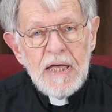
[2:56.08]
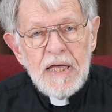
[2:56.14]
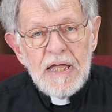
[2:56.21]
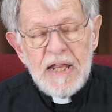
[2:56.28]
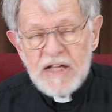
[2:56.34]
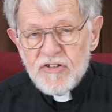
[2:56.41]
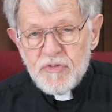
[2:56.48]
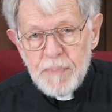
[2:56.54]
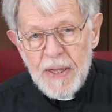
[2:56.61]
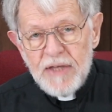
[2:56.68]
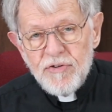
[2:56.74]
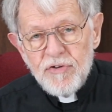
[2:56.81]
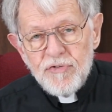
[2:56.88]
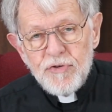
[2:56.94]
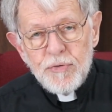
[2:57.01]
It has
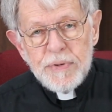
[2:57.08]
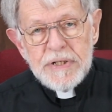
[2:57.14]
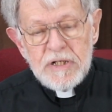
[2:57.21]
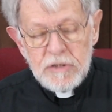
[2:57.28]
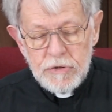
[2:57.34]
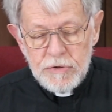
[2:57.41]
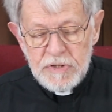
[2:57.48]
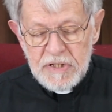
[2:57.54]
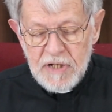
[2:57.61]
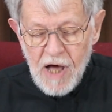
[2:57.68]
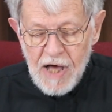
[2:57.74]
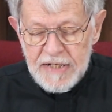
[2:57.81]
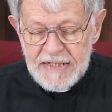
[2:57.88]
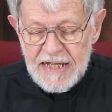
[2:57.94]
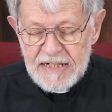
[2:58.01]
spaces to include the
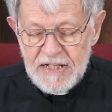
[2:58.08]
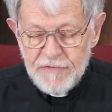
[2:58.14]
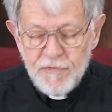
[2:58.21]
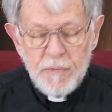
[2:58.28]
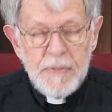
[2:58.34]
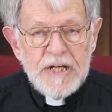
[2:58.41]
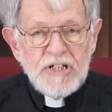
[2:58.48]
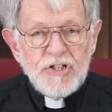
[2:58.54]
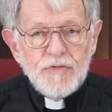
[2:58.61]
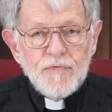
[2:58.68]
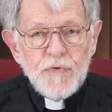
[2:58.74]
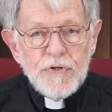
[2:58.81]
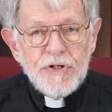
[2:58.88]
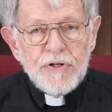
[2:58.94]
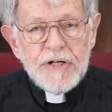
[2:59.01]
contact information
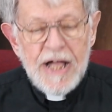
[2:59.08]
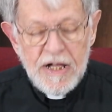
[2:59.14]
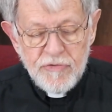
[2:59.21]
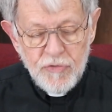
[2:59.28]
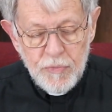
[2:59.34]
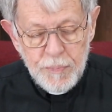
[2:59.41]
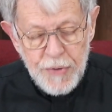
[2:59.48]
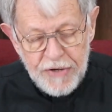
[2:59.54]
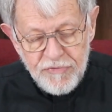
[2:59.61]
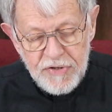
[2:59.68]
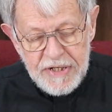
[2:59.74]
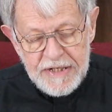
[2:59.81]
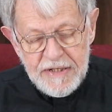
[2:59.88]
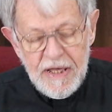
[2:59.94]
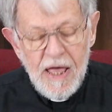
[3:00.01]
for your council
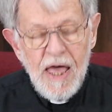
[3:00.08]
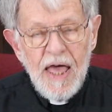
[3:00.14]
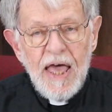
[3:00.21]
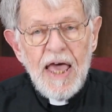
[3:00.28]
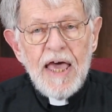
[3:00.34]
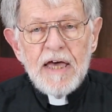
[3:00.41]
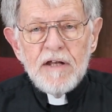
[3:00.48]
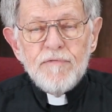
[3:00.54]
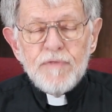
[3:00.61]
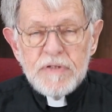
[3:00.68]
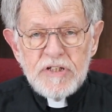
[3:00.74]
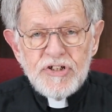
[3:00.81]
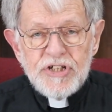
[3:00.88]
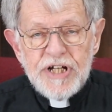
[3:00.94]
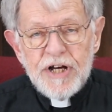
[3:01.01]
president and for
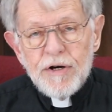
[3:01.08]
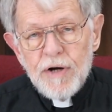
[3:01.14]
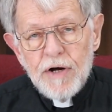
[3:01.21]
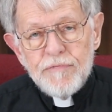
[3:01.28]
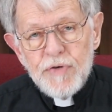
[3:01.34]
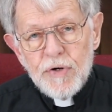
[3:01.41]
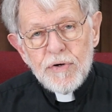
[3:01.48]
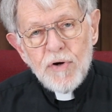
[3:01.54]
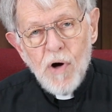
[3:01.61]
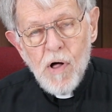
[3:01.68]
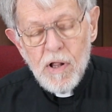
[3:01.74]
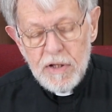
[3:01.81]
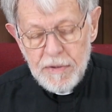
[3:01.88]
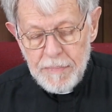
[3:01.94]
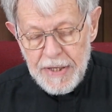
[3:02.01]
the chair of
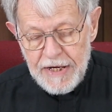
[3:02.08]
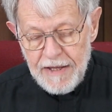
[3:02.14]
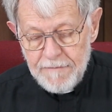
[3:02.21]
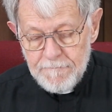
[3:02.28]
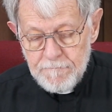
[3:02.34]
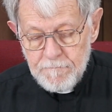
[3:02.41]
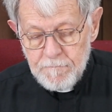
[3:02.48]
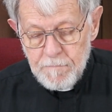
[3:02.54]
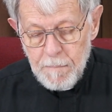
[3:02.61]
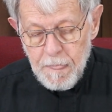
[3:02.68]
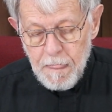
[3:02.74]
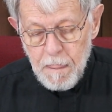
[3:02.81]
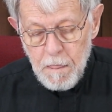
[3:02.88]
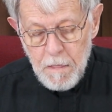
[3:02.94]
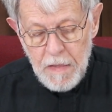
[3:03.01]
call committee.
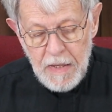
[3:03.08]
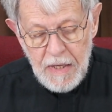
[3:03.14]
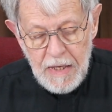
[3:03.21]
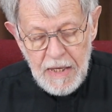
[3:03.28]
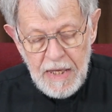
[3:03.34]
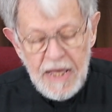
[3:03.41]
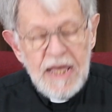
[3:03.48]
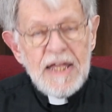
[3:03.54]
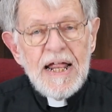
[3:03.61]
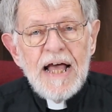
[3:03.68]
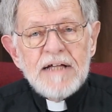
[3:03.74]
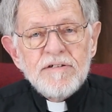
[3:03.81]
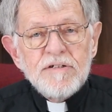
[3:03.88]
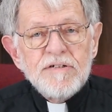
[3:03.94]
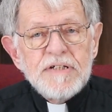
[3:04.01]
It
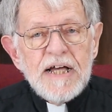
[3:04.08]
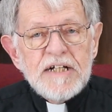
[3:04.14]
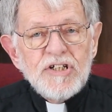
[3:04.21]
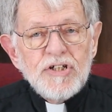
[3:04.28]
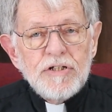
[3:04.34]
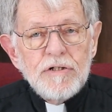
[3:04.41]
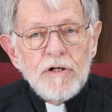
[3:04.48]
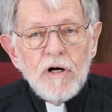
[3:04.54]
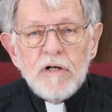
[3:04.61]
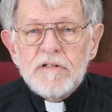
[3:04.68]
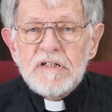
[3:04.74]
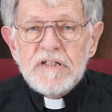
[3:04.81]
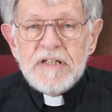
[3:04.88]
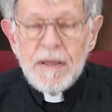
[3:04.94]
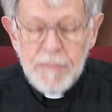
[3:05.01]
has a section on
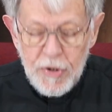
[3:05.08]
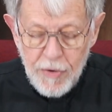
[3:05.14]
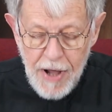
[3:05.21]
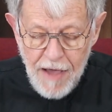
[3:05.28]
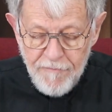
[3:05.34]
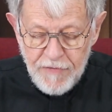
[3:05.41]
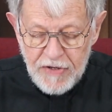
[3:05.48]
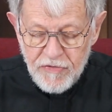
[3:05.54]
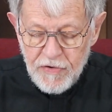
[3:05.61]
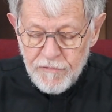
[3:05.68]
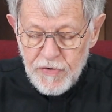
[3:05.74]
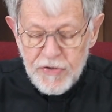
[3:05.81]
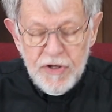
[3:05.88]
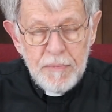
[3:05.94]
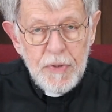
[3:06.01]
the demographics of
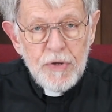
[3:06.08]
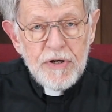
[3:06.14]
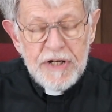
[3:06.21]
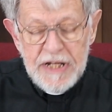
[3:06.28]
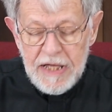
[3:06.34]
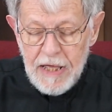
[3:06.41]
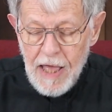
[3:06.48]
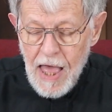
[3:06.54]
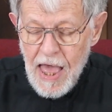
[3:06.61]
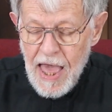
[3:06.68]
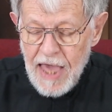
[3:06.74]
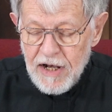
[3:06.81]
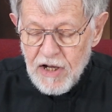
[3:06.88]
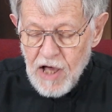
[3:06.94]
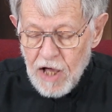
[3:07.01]
your community
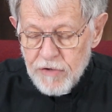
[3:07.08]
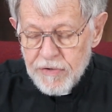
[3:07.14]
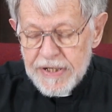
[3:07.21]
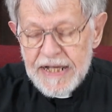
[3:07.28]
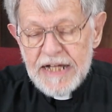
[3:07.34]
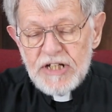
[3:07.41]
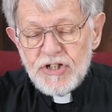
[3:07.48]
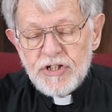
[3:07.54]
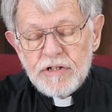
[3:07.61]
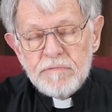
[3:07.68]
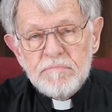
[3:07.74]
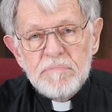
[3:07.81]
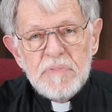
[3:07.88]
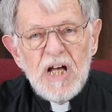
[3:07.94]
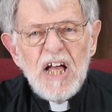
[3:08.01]
and
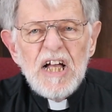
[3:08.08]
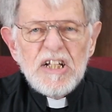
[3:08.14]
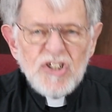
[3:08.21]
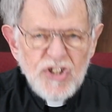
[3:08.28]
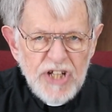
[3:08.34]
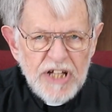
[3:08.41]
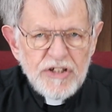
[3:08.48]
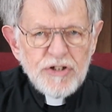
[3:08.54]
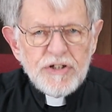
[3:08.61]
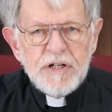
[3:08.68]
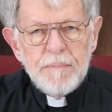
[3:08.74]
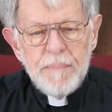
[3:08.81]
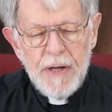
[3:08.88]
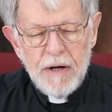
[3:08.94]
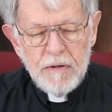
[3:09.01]
congregation, gender
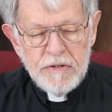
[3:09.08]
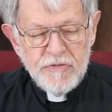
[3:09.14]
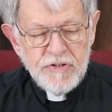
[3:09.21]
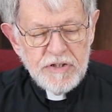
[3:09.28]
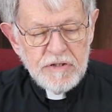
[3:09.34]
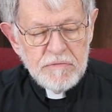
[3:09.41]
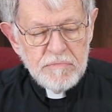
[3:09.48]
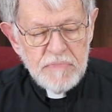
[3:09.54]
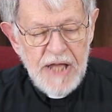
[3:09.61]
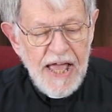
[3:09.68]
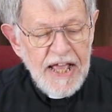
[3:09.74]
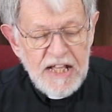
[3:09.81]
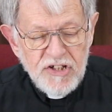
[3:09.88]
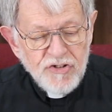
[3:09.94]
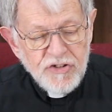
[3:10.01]
comparison,
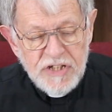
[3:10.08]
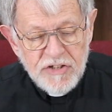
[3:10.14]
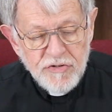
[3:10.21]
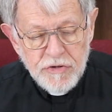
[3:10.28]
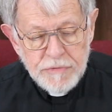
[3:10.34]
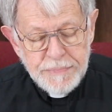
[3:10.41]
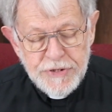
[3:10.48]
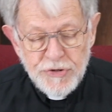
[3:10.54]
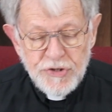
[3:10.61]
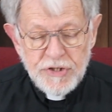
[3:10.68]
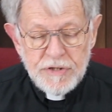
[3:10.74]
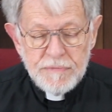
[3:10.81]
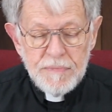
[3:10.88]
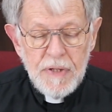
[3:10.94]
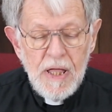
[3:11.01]
age
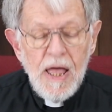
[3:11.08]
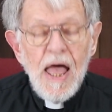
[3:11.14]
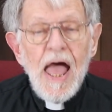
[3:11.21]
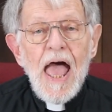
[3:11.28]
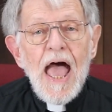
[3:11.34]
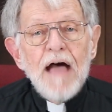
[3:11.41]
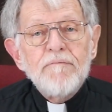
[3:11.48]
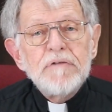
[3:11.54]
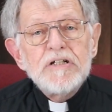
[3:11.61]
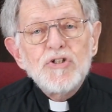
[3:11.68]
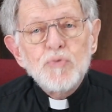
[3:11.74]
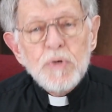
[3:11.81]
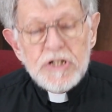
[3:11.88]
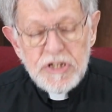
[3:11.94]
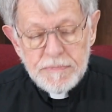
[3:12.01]
distribution,
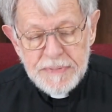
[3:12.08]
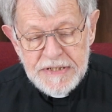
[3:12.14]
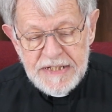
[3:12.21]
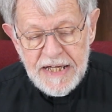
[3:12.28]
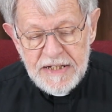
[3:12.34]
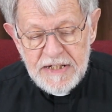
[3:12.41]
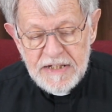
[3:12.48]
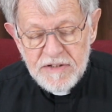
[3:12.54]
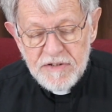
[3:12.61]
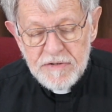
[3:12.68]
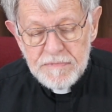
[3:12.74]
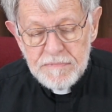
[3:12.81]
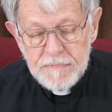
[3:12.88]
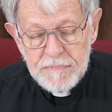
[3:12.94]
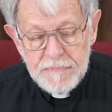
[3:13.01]
average worship attendance,
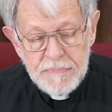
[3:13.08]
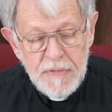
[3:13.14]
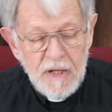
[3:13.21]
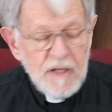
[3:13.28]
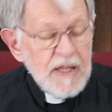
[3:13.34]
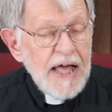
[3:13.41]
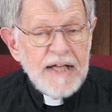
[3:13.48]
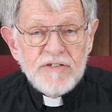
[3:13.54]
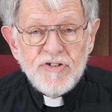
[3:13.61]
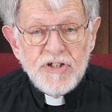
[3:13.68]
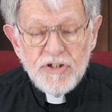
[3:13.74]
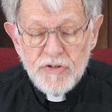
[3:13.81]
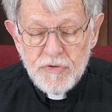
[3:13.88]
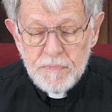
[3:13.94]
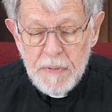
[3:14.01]
last
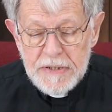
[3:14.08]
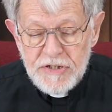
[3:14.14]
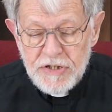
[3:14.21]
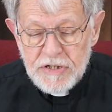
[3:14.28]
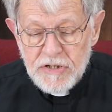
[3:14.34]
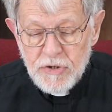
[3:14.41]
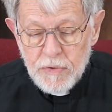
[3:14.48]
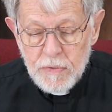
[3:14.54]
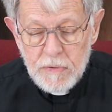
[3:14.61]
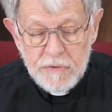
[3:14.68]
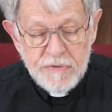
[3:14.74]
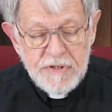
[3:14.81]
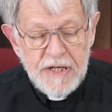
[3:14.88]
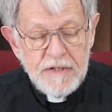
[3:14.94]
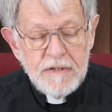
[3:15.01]
year's budget
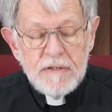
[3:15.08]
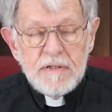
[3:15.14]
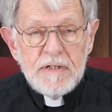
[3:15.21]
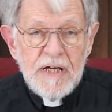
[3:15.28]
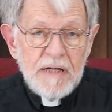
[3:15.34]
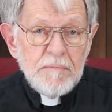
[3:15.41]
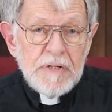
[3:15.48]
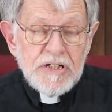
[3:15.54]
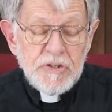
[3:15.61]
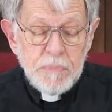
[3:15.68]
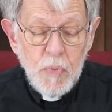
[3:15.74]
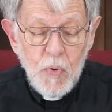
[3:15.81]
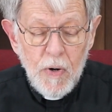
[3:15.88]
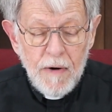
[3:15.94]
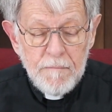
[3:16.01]
totals, and much
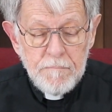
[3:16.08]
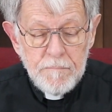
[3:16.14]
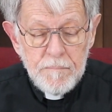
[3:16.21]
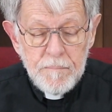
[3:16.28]
more.